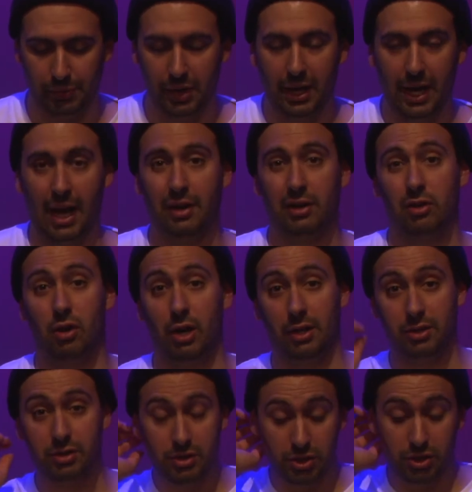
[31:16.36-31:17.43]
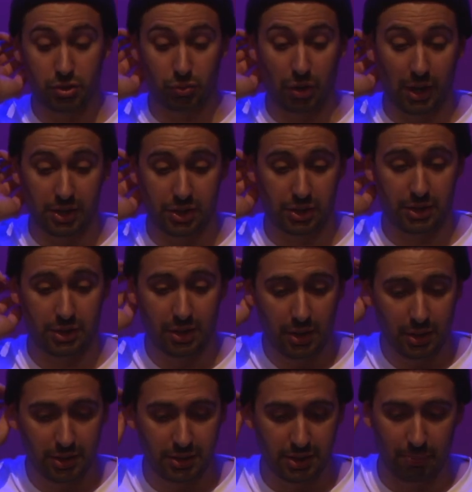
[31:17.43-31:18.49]
how to kind of structure
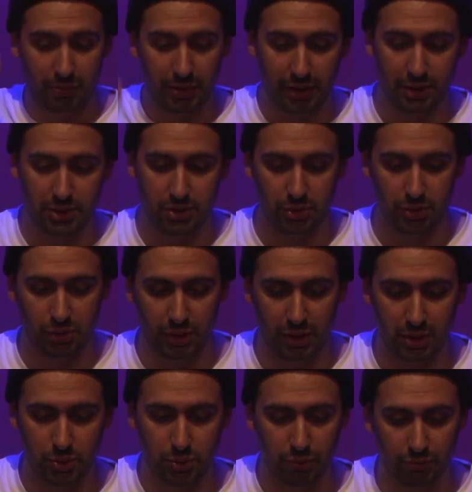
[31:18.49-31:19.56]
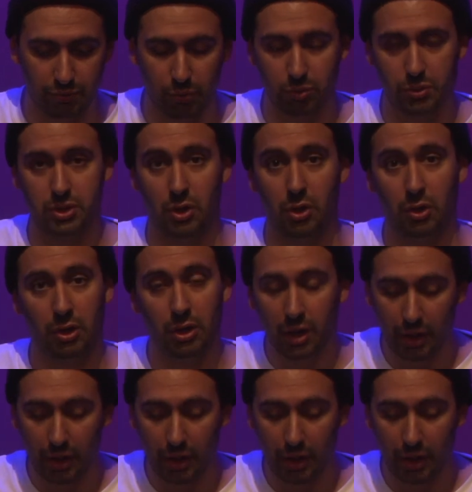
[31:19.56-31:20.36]
something into a full song.